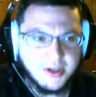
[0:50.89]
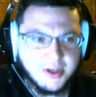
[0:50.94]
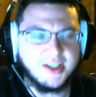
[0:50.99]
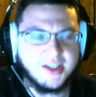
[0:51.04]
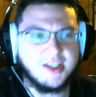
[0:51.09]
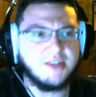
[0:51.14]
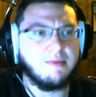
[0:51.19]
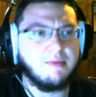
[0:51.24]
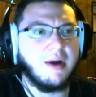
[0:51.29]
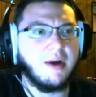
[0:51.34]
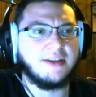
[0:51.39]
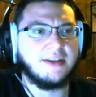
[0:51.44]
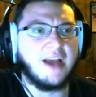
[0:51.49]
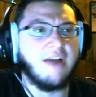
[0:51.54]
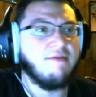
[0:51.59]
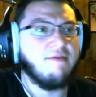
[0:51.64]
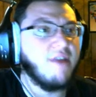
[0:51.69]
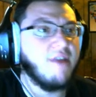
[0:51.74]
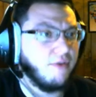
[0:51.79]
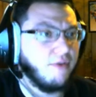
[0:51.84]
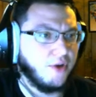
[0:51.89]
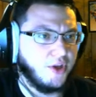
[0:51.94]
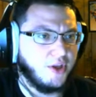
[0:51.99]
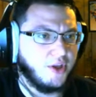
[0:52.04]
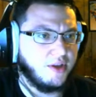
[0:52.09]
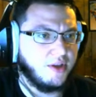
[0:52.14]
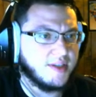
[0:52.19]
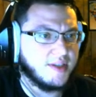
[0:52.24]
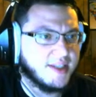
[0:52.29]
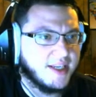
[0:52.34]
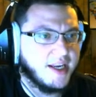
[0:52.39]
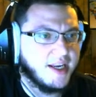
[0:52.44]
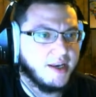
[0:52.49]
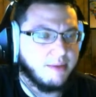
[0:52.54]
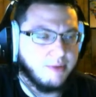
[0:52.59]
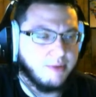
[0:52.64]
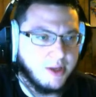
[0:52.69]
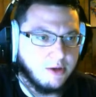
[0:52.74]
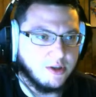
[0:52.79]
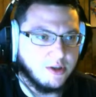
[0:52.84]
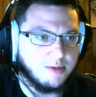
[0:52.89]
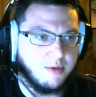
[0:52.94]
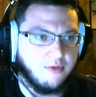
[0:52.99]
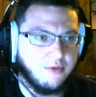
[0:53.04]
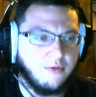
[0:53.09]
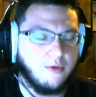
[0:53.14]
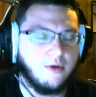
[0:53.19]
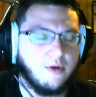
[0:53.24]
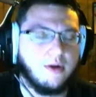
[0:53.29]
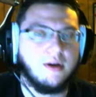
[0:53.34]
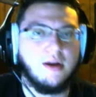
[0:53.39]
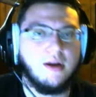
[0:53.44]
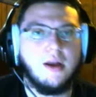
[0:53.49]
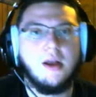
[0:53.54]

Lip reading: these Mons I've never seen used before.